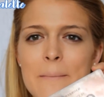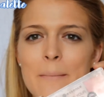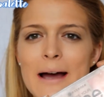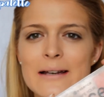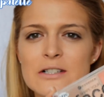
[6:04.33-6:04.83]

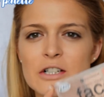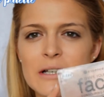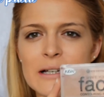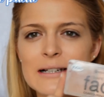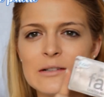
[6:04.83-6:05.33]
Mine is
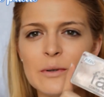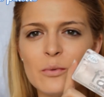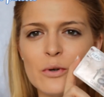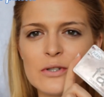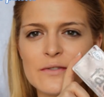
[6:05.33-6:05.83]
looking a little
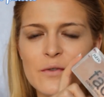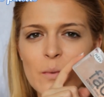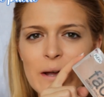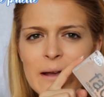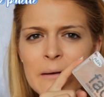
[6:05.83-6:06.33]
bit worse for
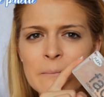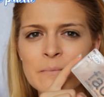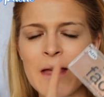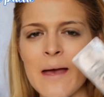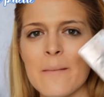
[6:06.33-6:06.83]
wear,
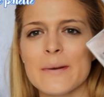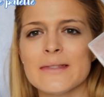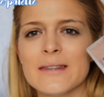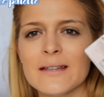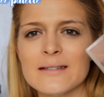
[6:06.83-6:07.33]

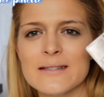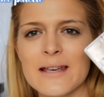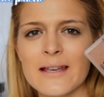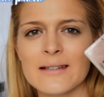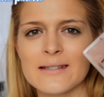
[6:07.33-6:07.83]
but this
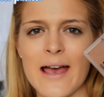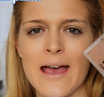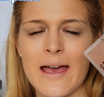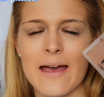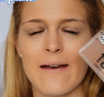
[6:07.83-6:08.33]
is
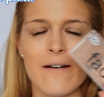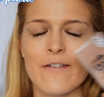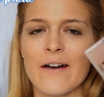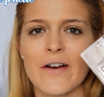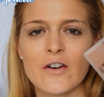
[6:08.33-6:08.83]
a
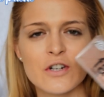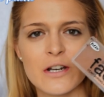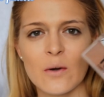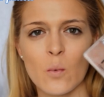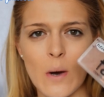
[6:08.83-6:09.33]

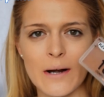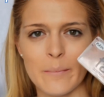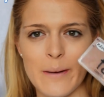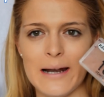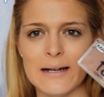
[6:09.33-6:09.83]
500-in-1
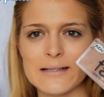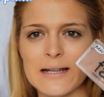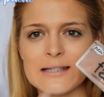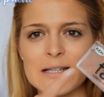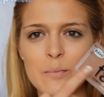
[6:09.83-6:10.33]
palette.
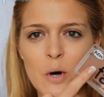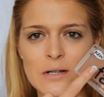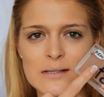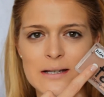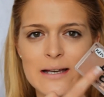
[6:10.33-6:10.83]
It's a
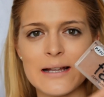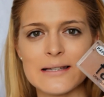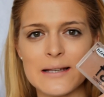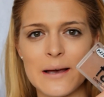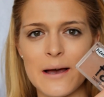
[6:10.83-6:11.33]
bronzer,
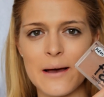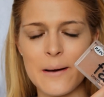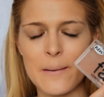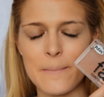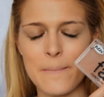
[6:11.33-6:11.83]
it's
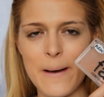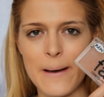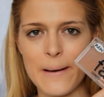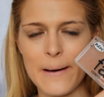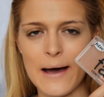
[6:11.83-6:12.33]
a
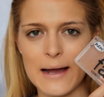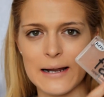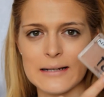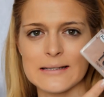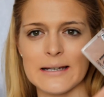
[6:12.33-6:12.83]

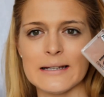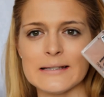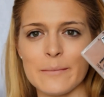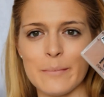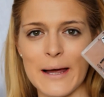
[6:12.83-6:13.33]
highlighter,
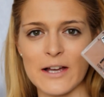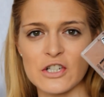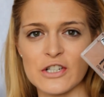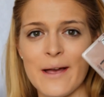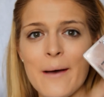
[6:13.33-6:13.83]
it's a
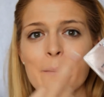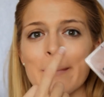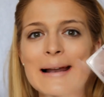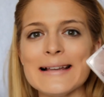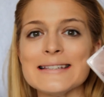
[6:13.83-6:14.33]
blush,
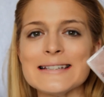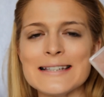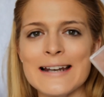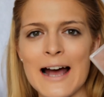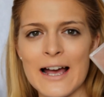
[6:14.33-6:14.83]
plus
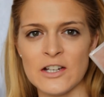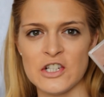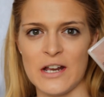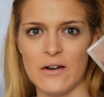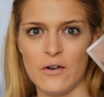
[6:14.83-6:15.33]
it's an
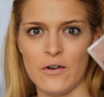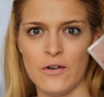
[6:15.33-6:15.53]
eyeshadow.